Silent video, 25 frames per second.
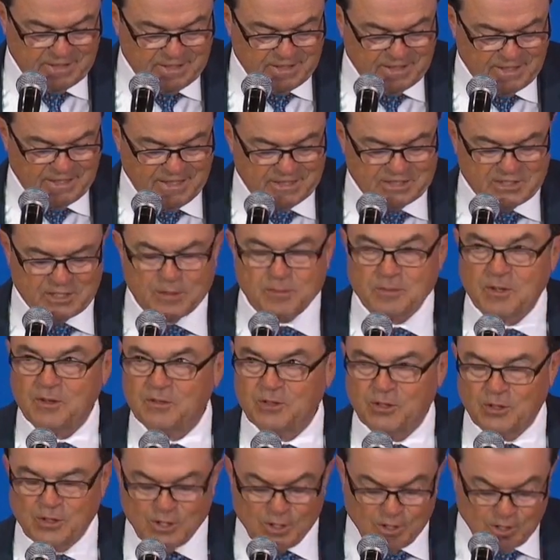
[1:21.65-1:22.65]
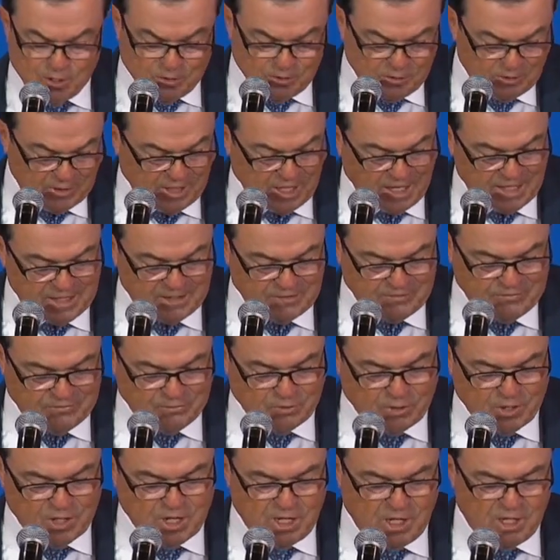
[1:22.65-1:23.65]
uh, some of you know, I had a
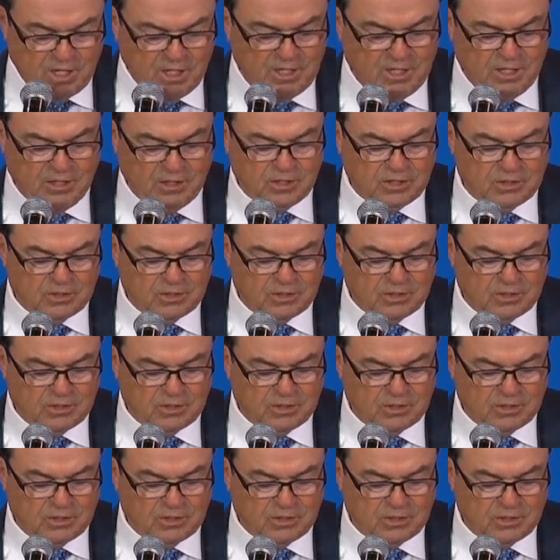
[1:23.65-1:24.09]
forty-year